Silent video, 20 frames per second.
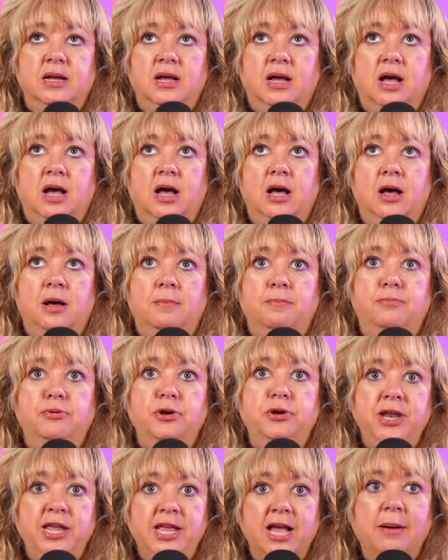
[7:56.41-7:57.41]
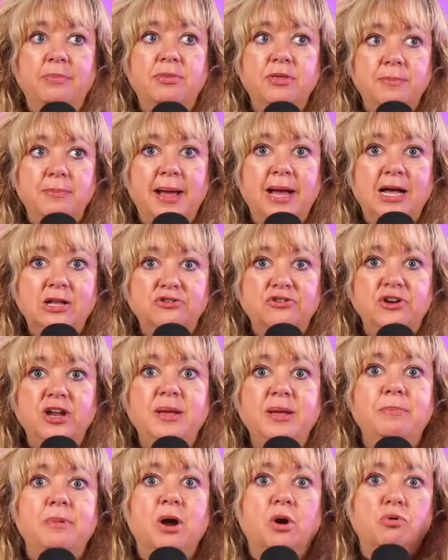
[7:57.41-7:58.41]
um, putting up the boundary,
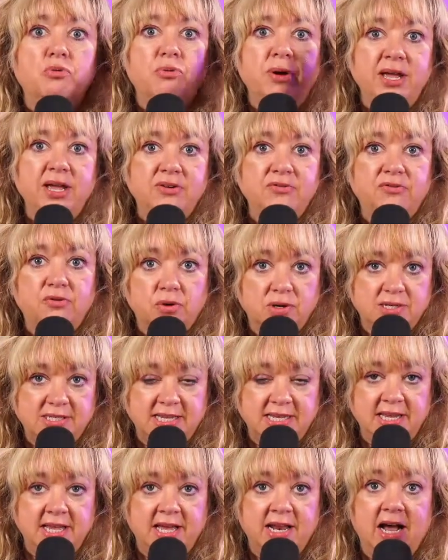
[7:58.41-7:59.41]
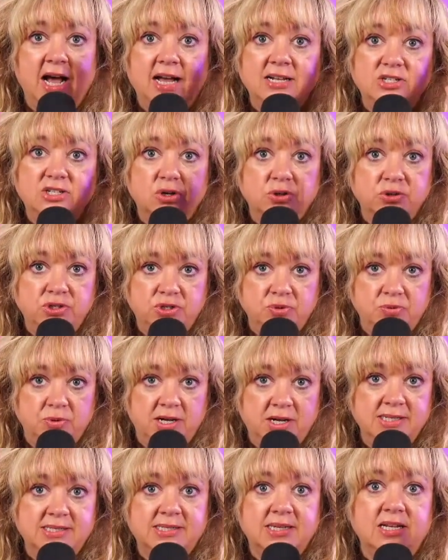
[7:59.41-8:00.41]
but reinforcing it. I told you
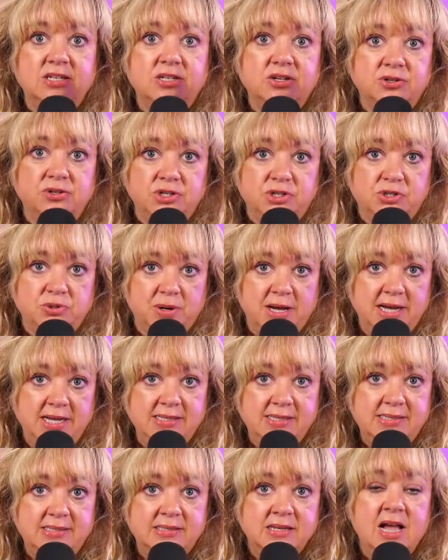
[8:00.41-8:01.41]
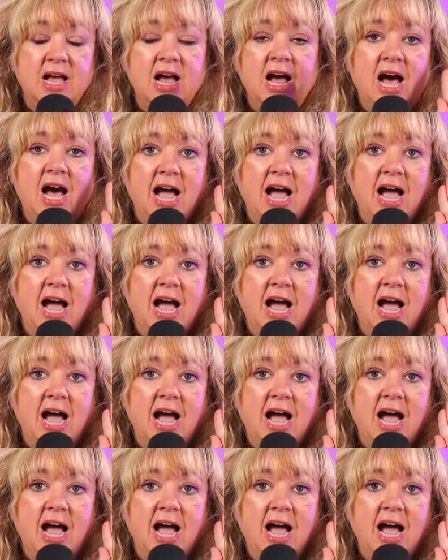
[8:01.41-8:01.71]
once, I told you twice. I